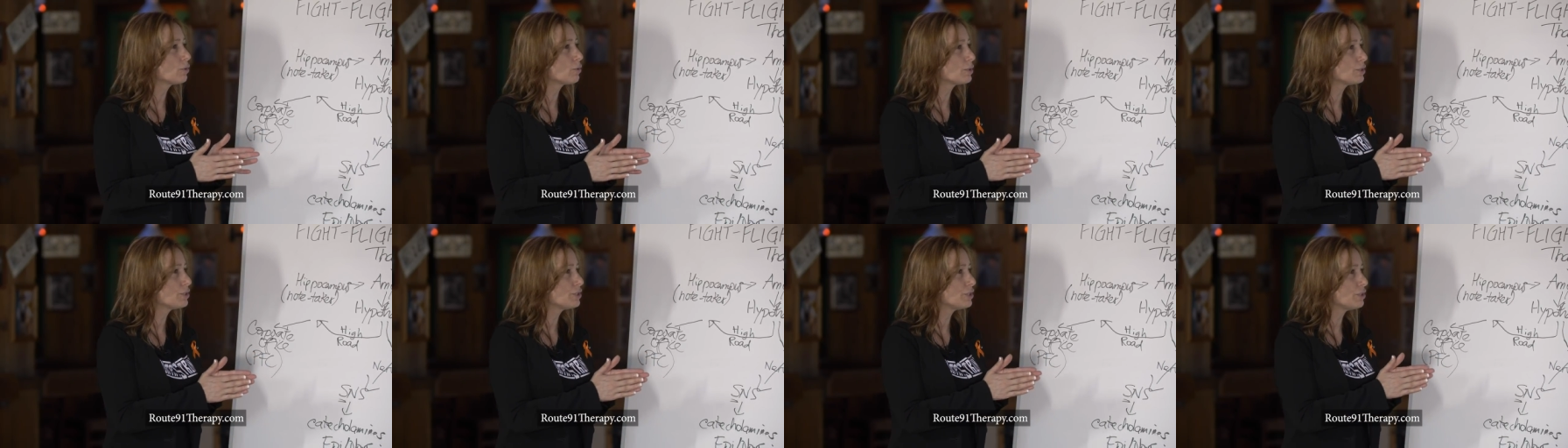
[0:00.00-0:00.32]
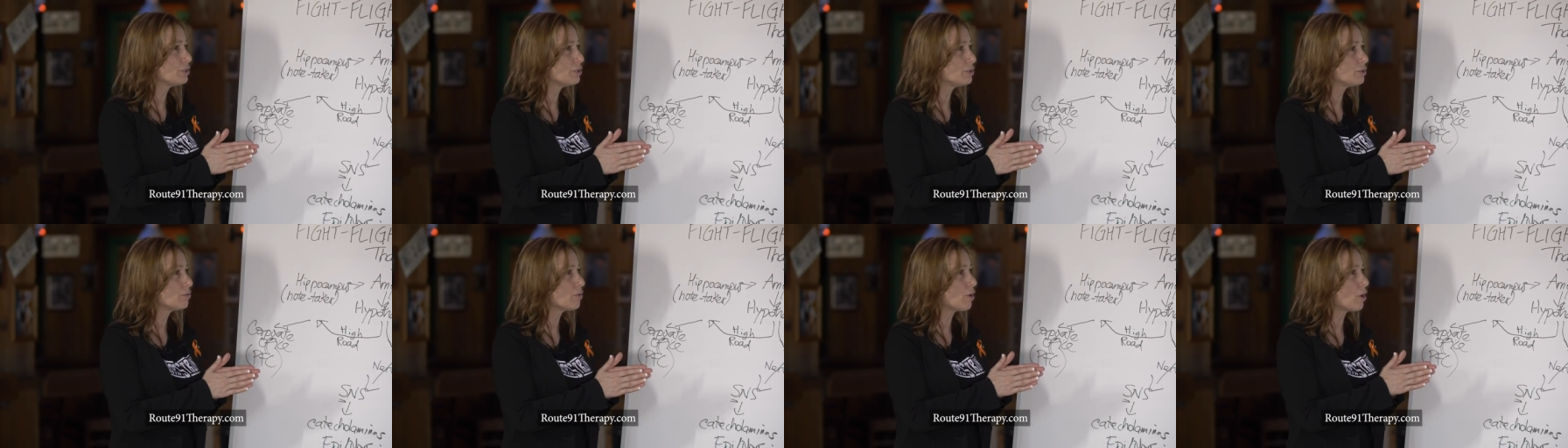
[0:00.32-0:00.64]
or do
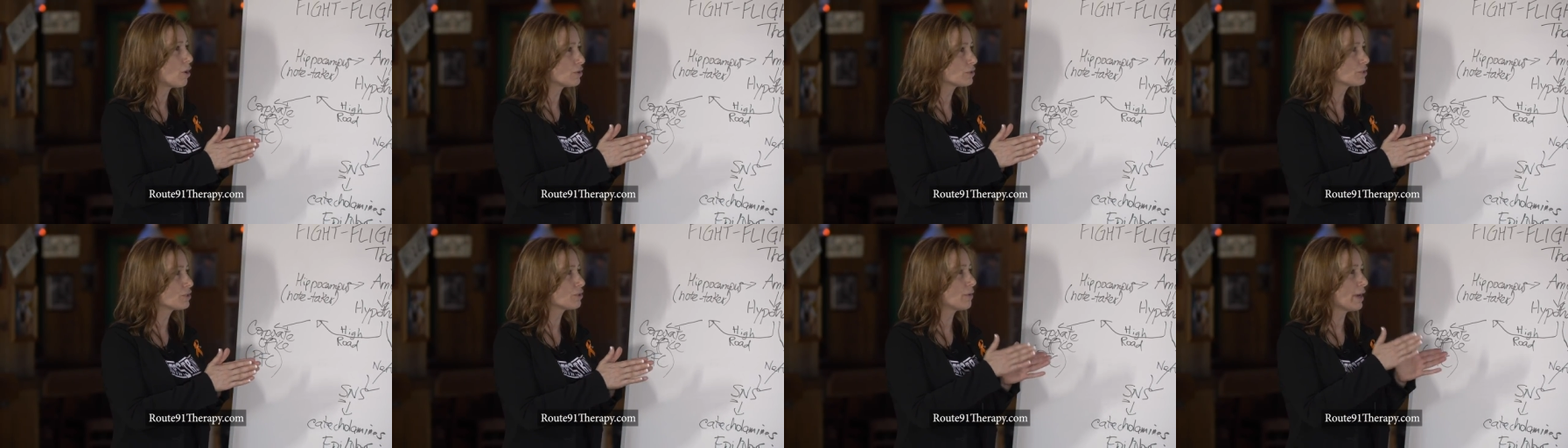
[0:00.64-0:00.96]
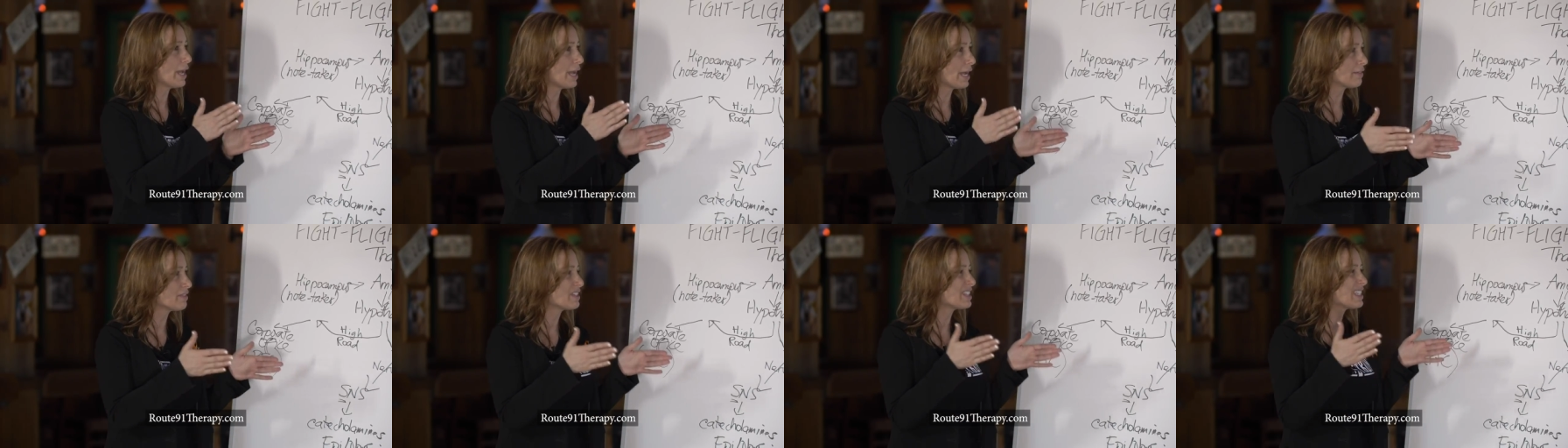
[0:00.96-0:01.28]
you also
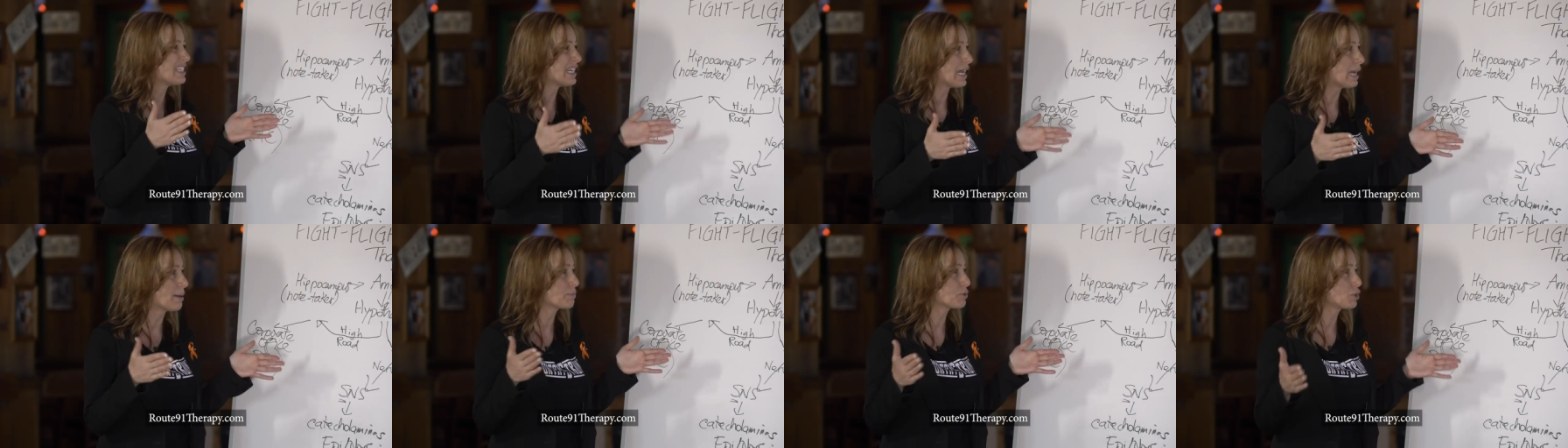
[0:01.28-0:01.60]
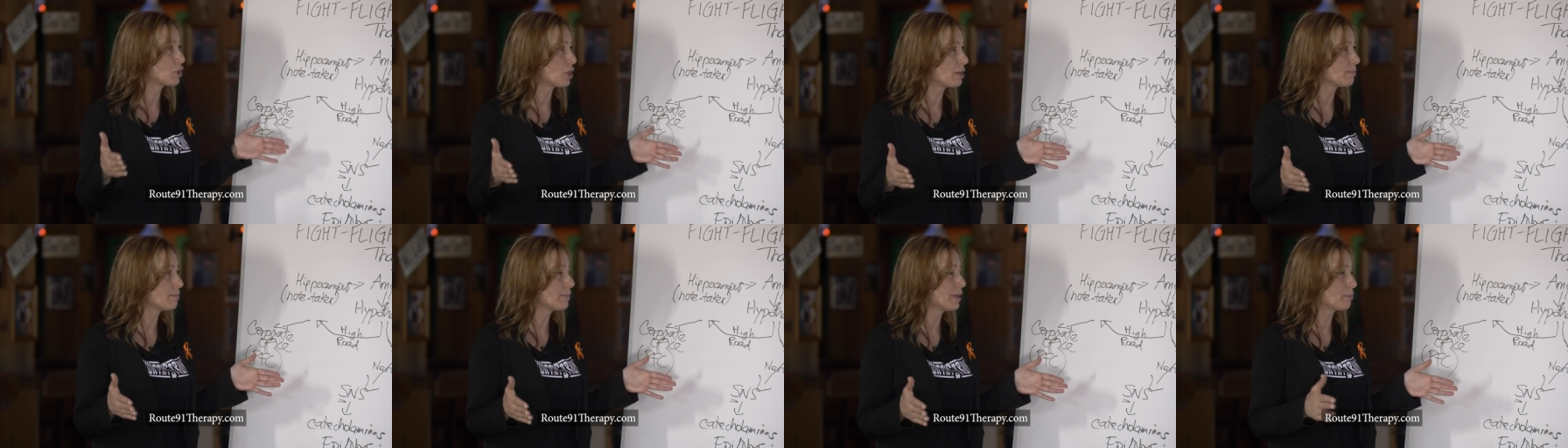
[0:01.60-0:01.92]
have
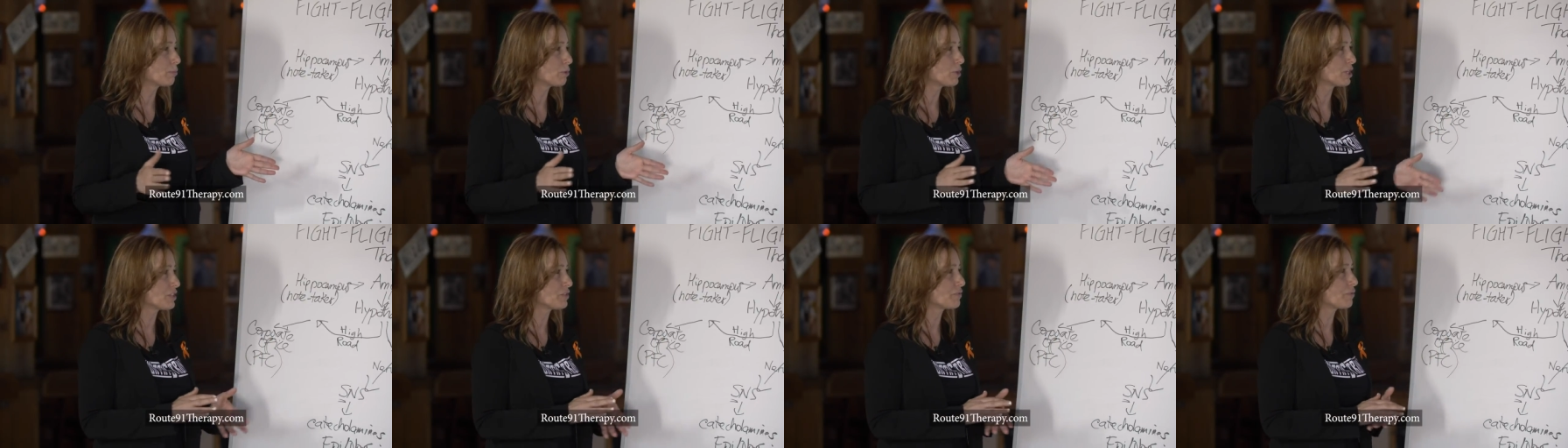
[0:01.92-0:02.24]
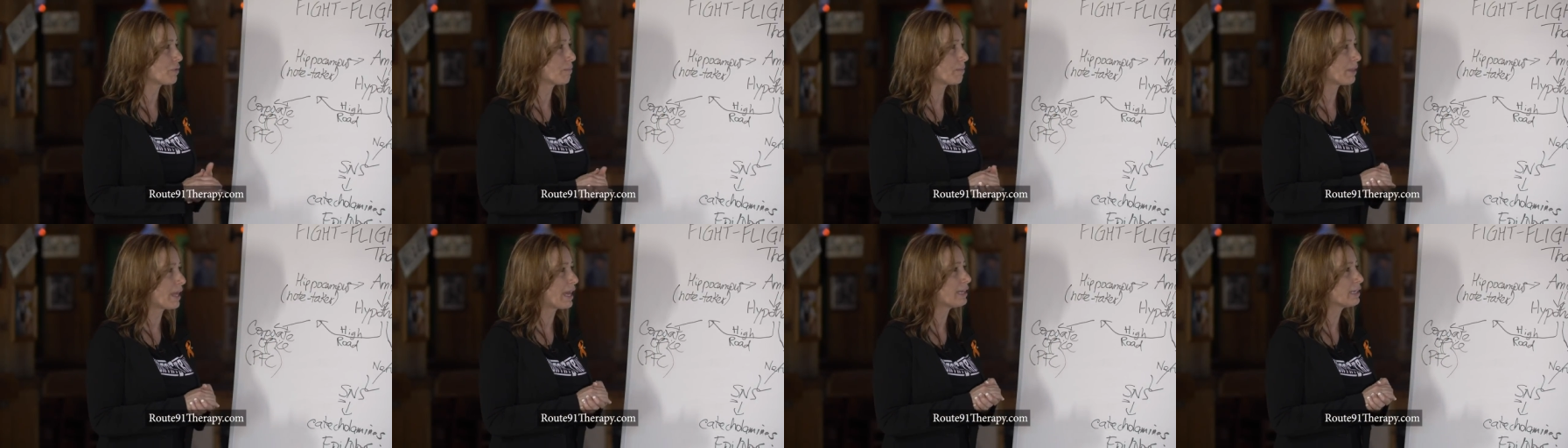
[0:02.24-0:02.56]
snapshot memories
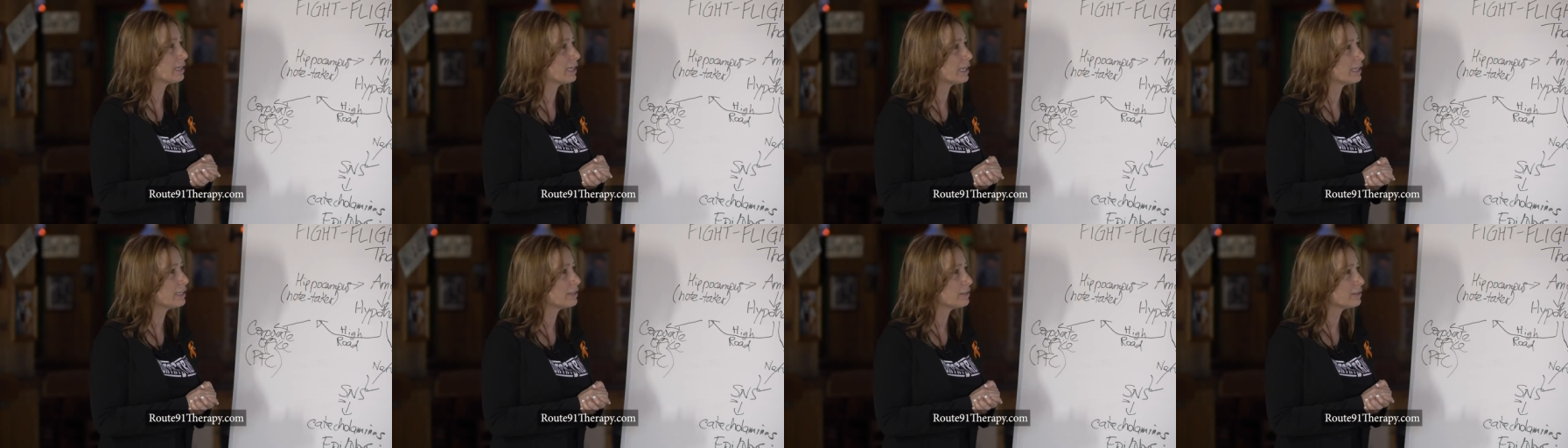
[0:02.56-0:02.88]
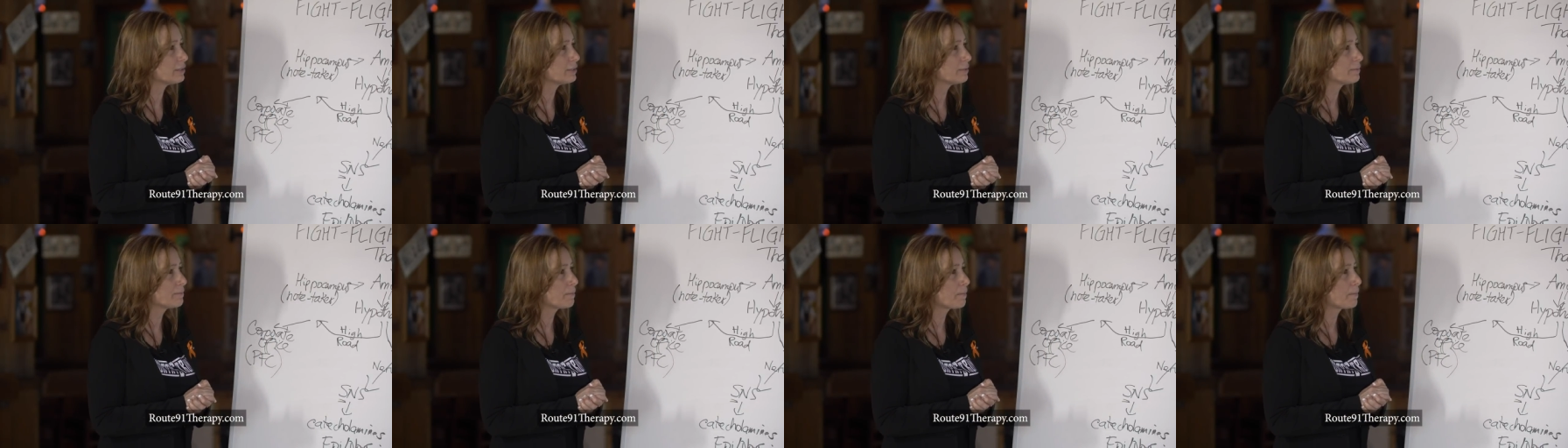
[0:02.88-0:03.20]
from that
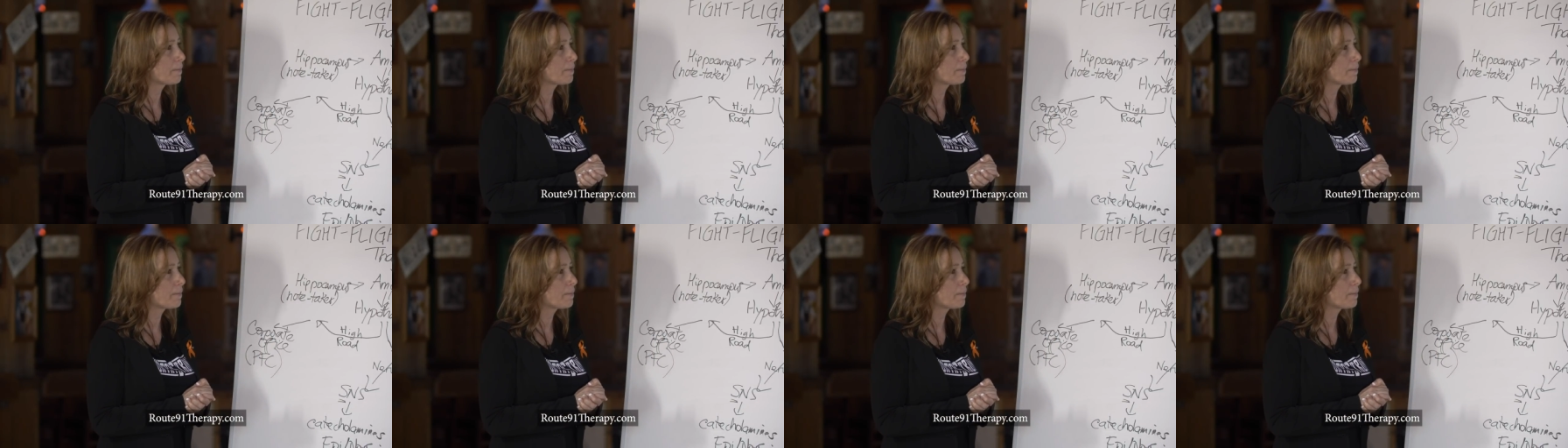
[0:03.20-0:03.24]
night?